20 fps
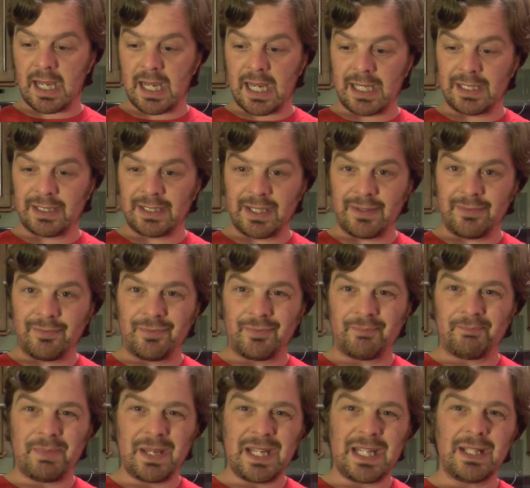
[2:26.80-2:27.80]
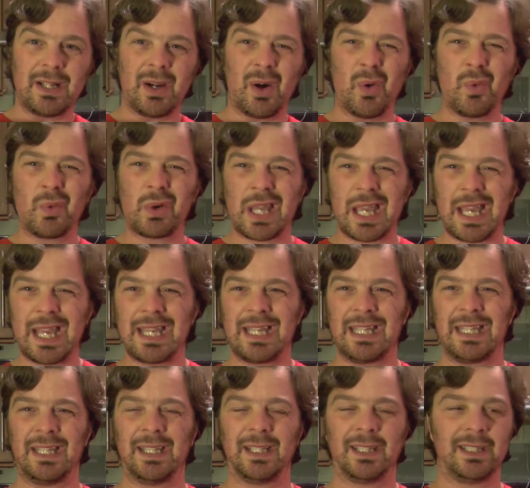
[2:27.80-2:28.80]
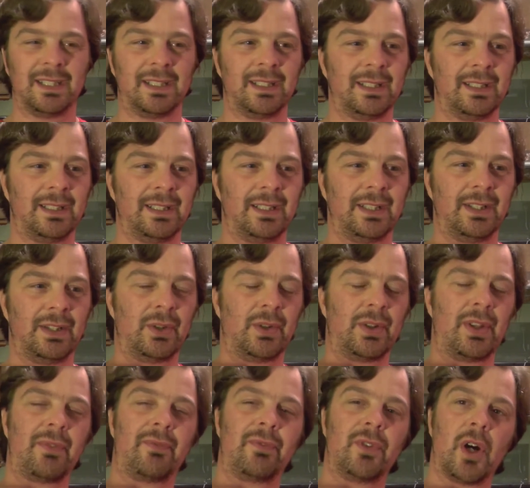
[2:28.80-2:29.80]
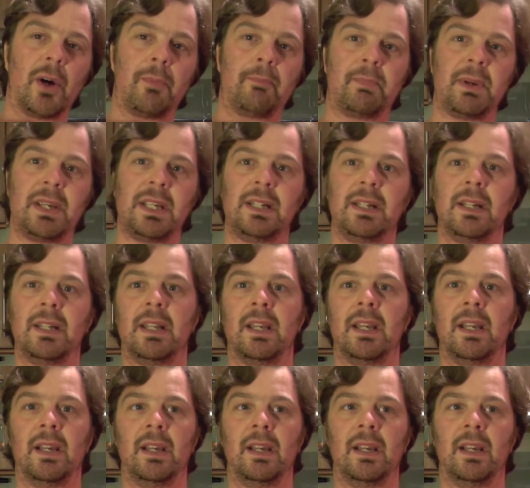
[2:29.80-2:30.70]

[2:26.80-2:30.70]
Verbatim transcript: and they've been okay. You know, they've not been